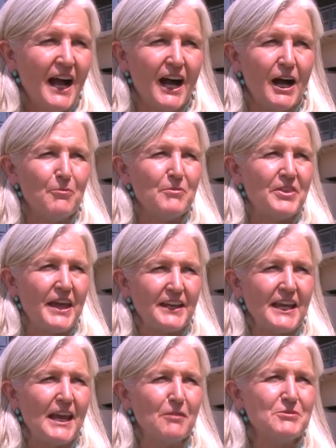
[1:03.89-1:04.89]
Um, they
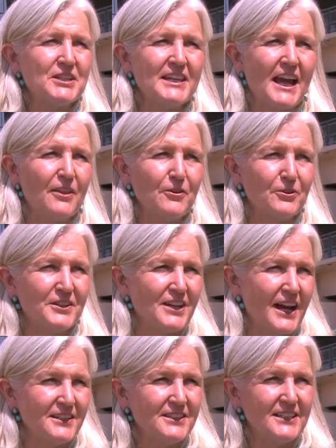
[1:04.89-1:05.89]
came together in
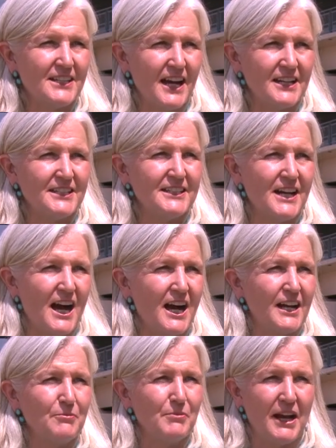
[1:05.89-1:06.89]
1999.